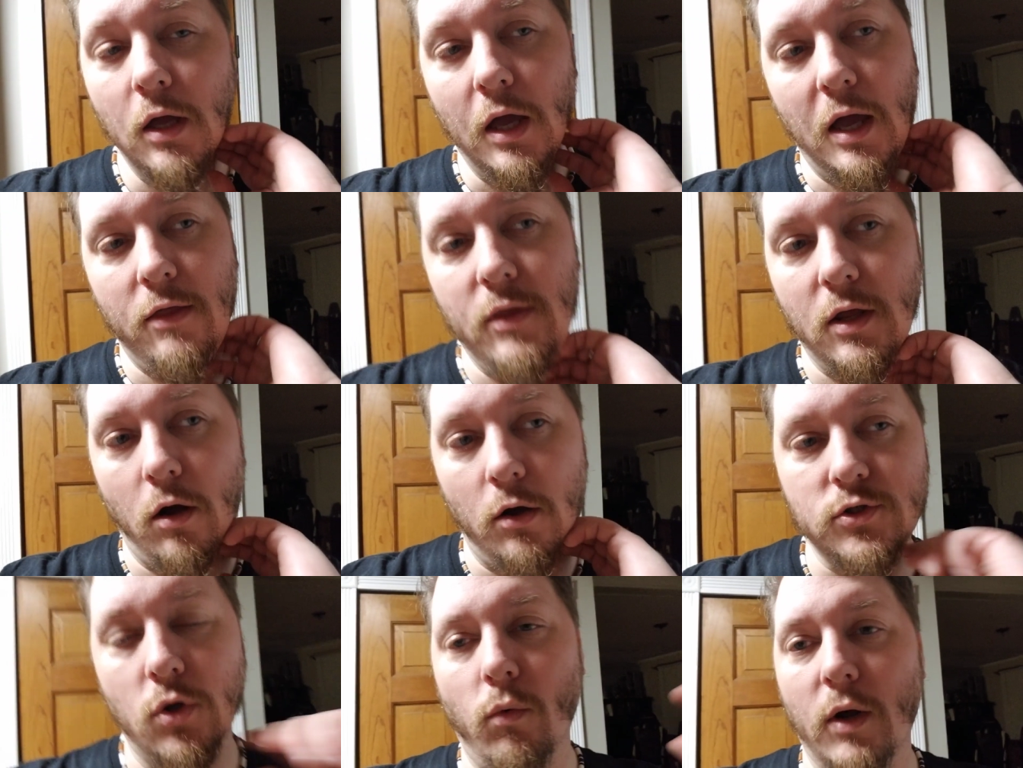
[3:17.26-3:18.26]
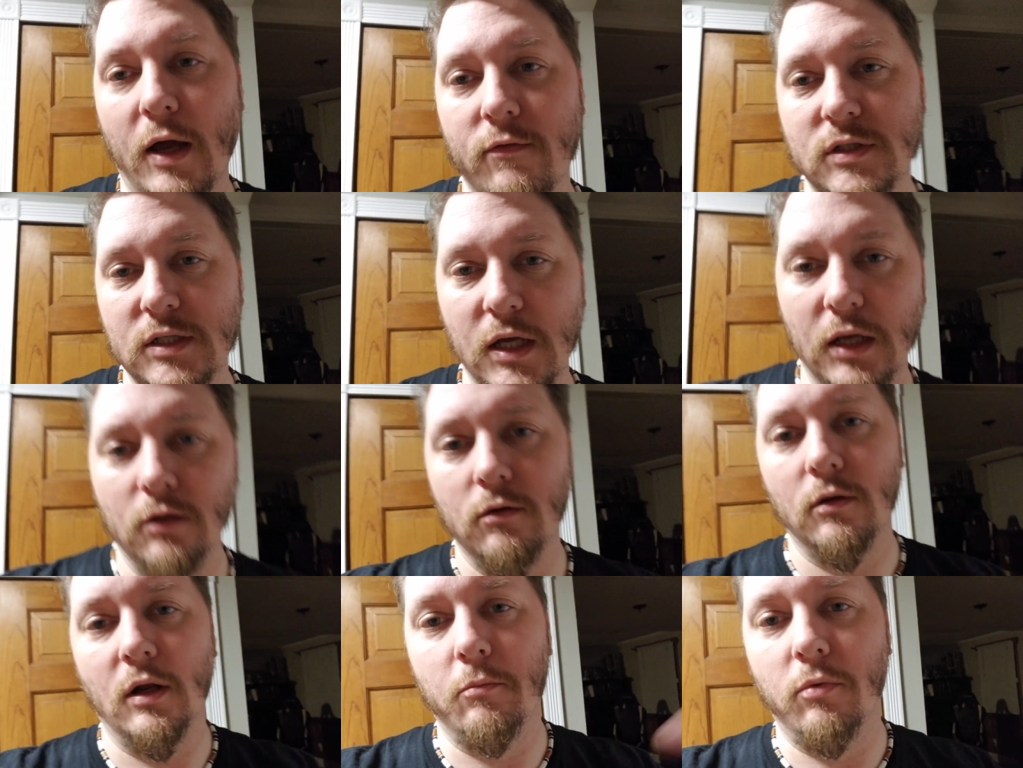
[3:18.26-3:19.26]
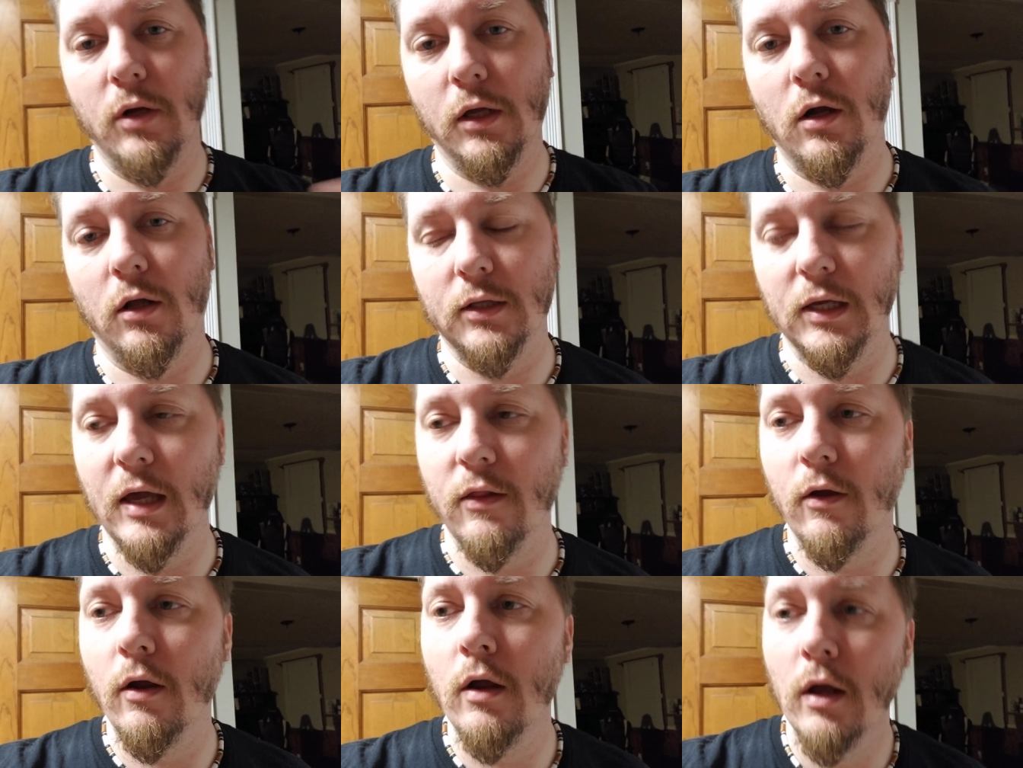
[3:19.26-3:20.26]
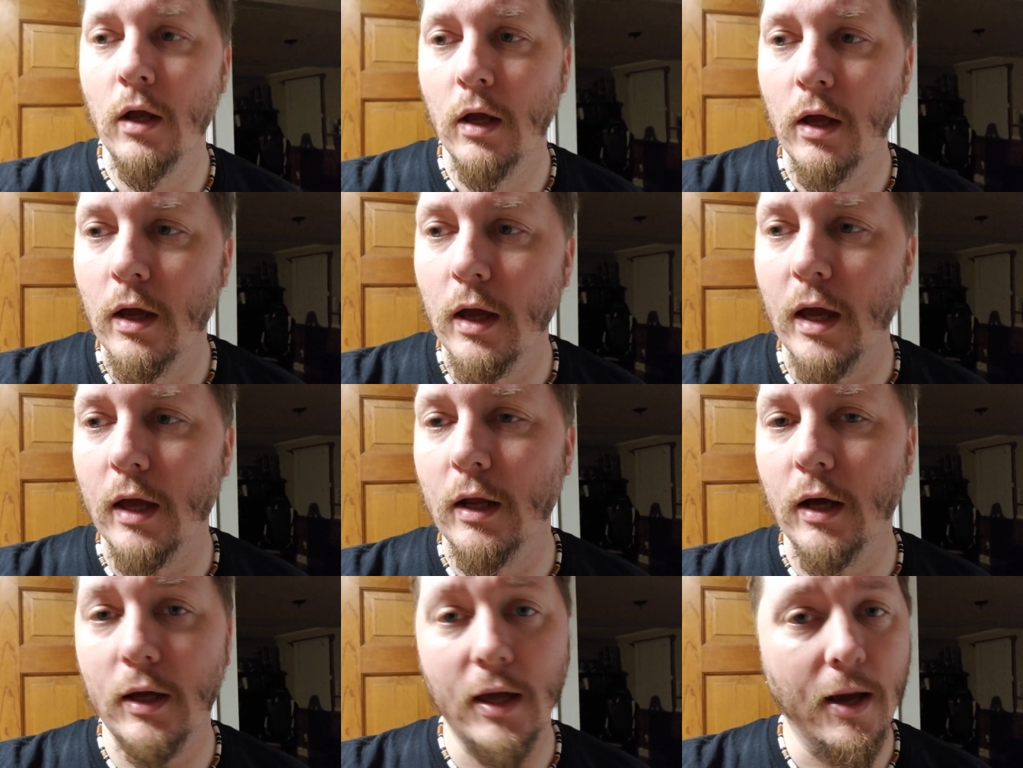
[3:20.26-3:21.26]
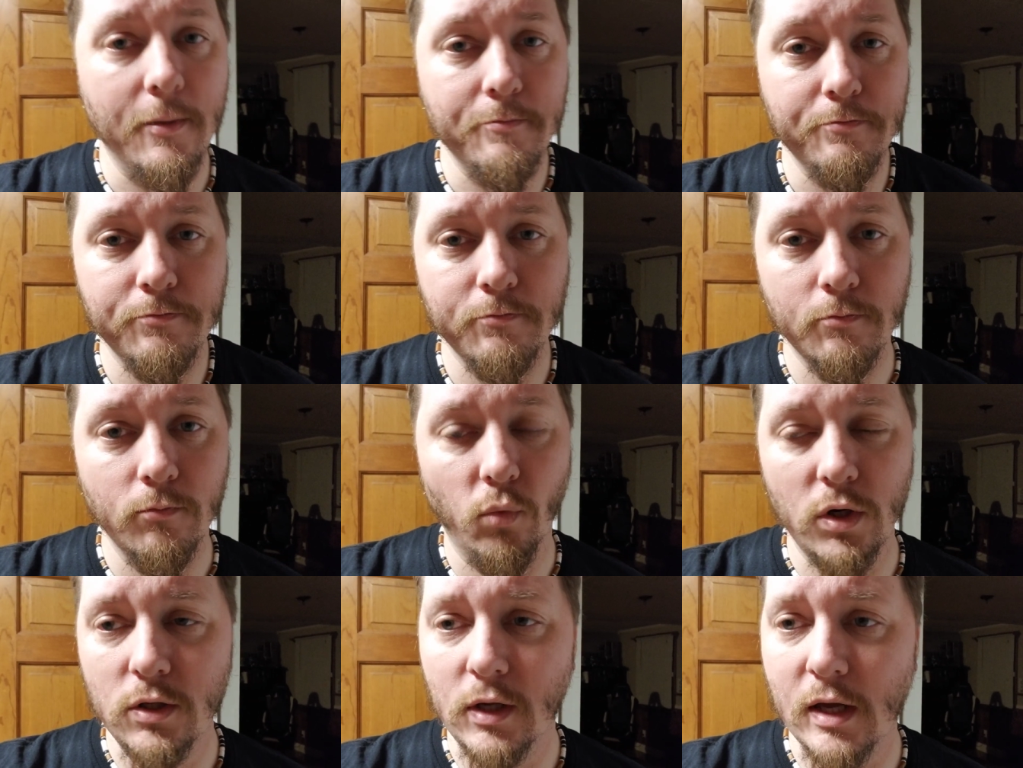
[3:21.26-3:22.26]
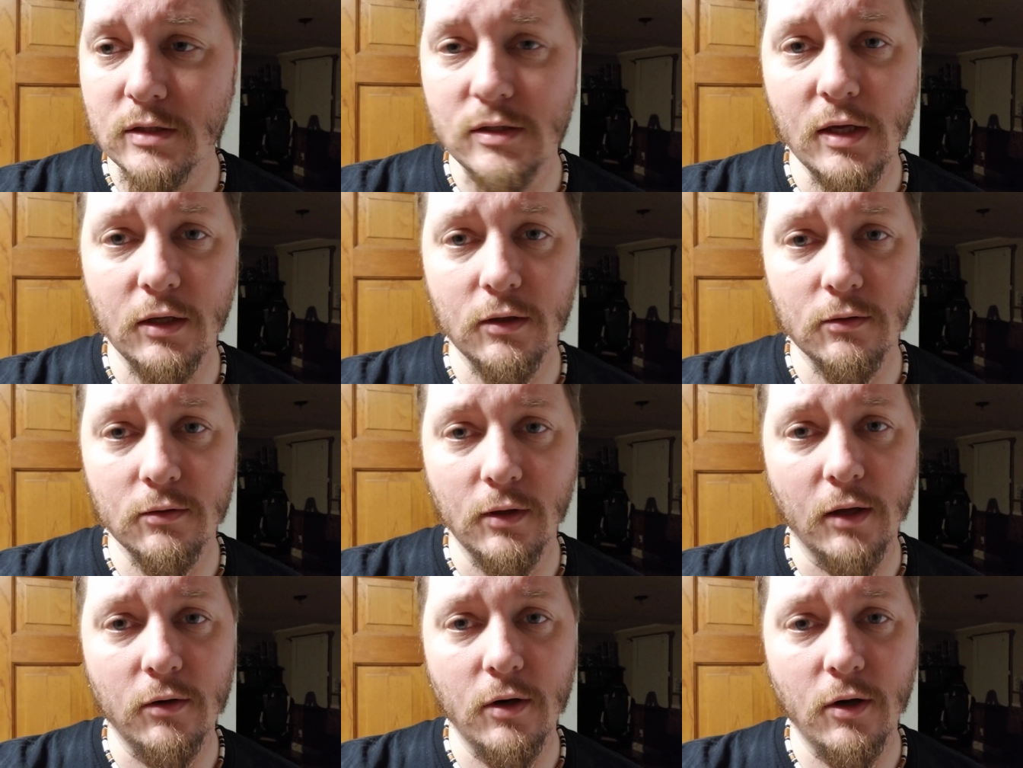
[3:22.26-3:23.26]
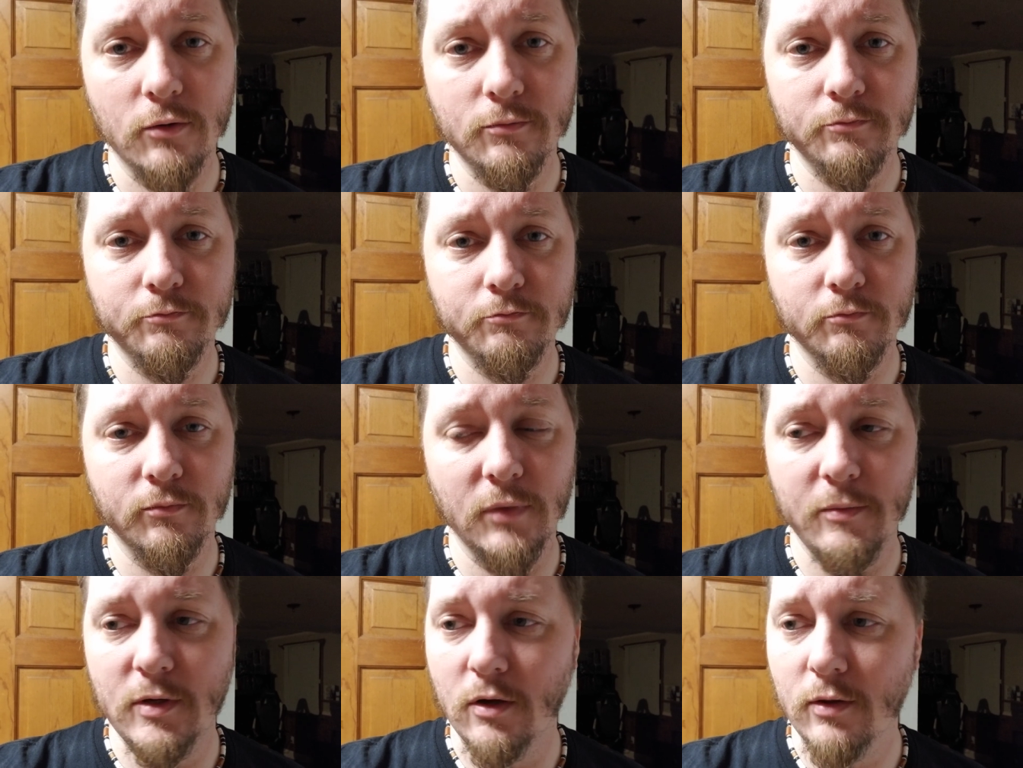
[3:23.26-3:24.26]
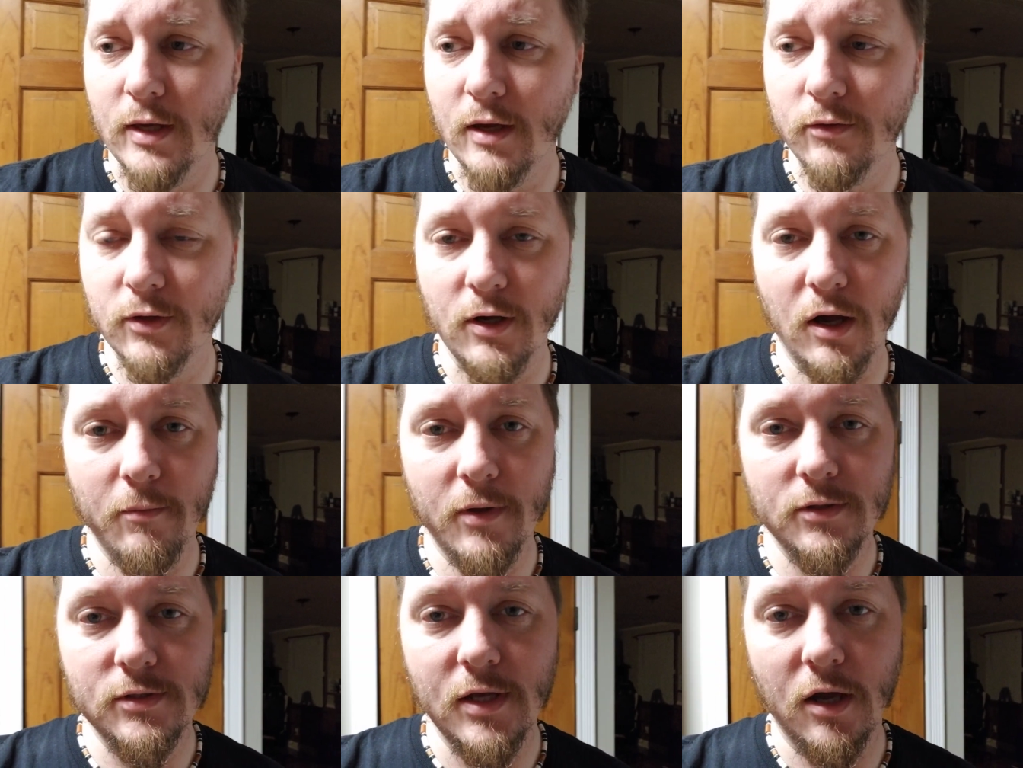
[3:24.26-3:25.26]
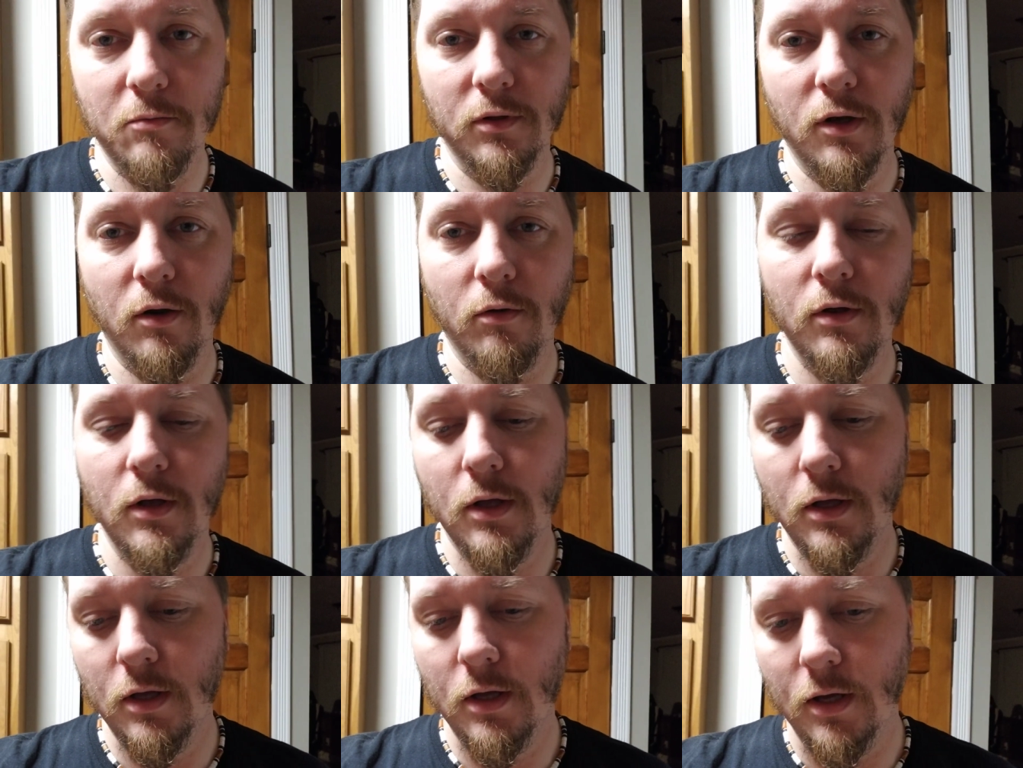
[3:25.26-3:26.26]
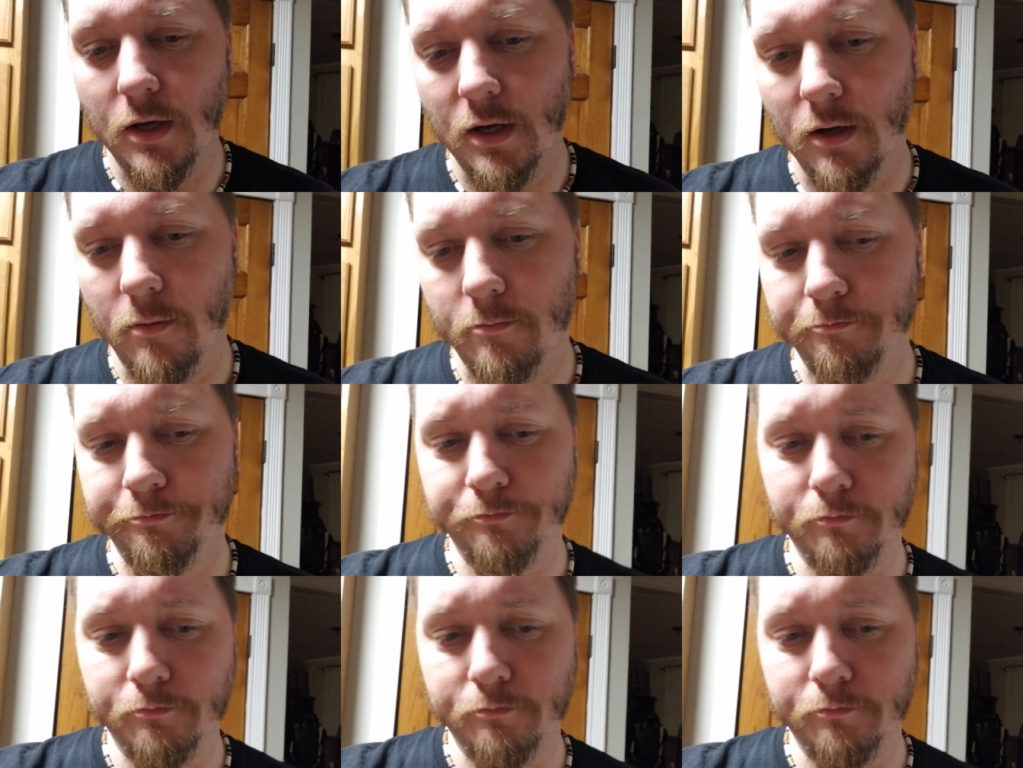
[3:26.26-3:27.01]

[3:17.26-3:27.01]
and then also what I've seen, and I'm putting it all together. And uh, yeah, what do you guys think? I don't know. Let me know down in the comments down below. Um,